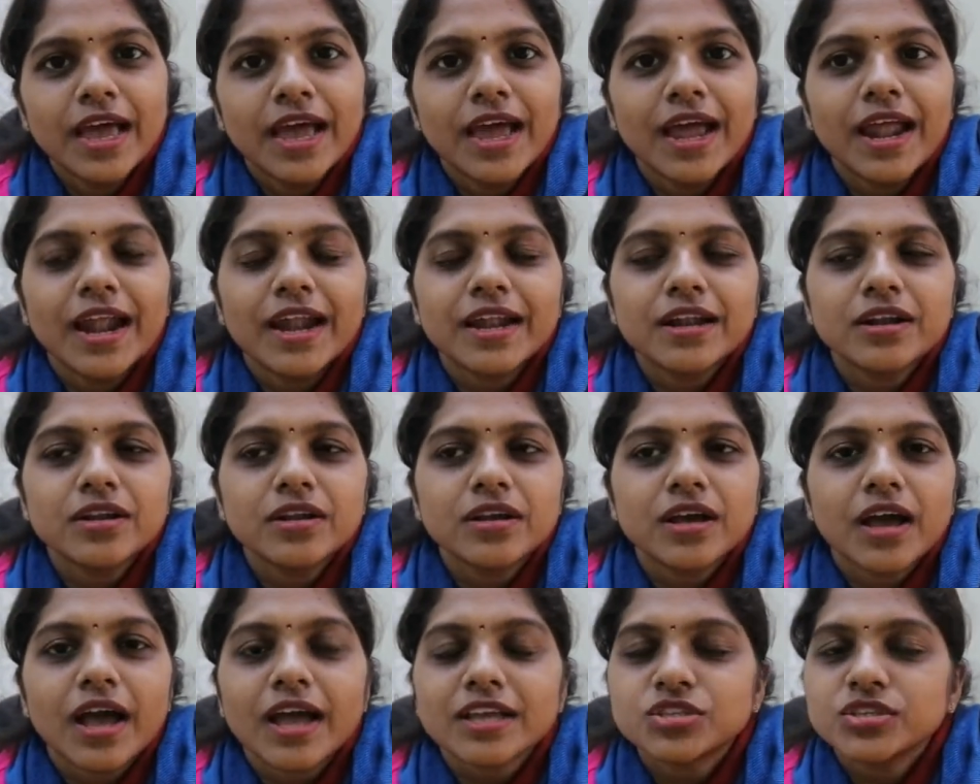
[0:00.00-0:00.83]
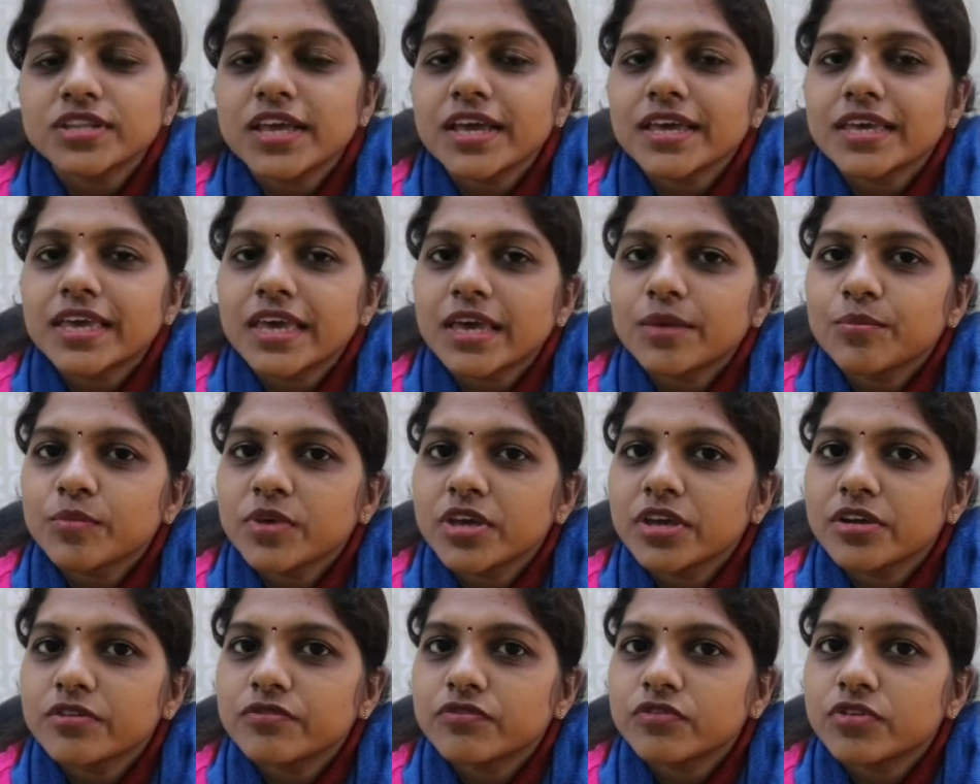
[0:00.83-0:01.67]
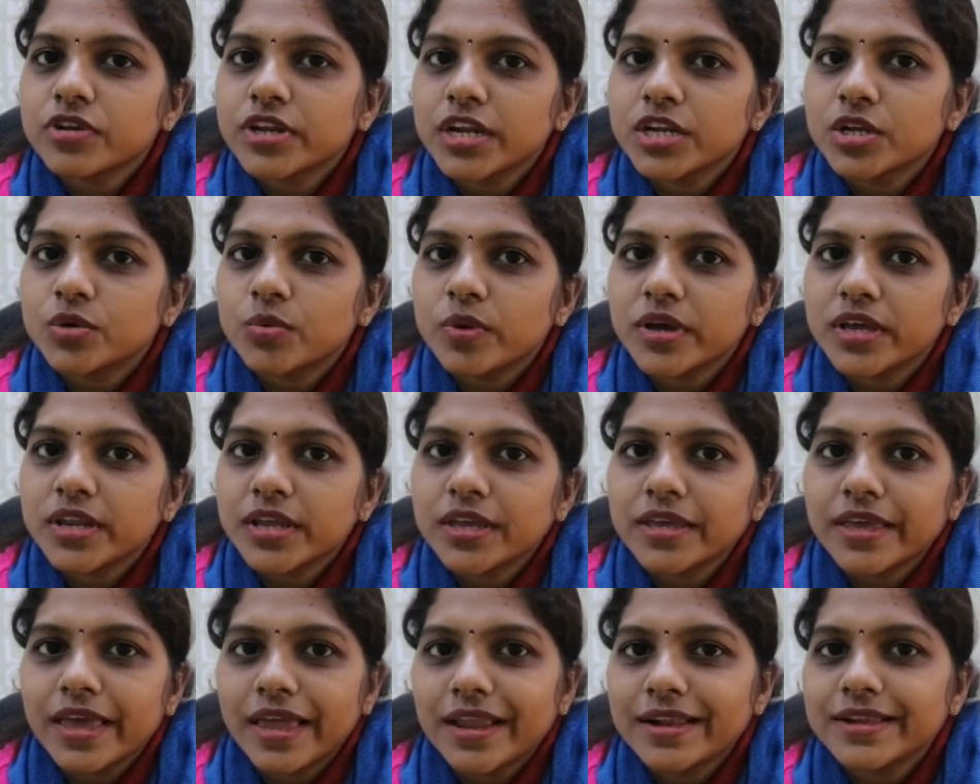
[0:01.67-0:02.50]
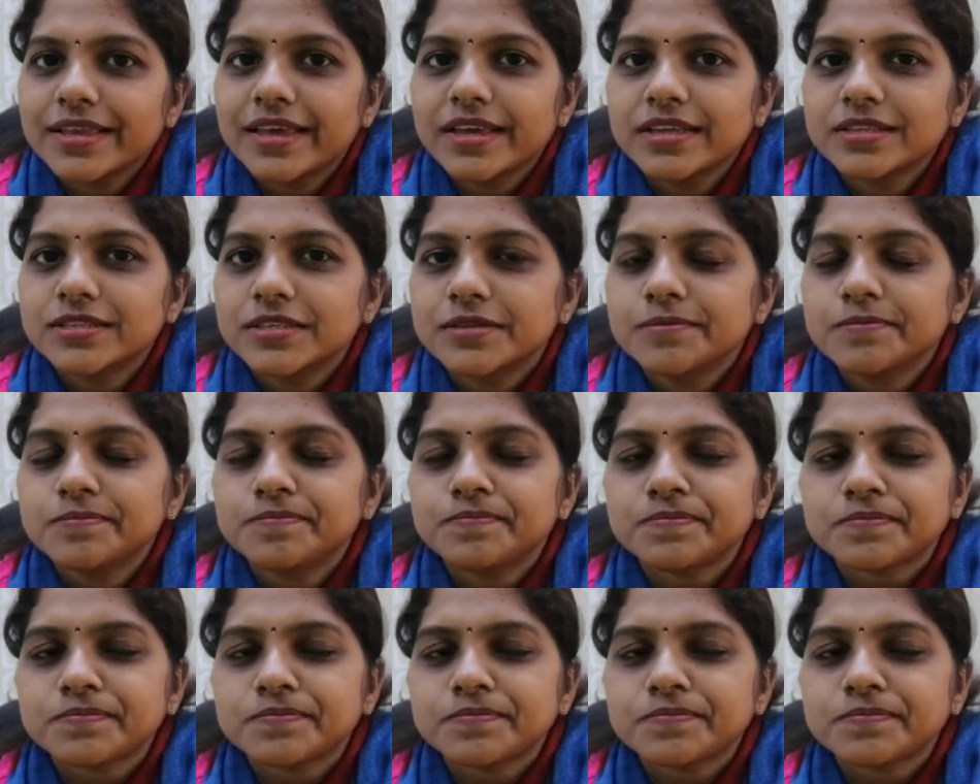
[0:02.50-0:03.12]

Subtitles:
And actually I came here for inquiring LKG.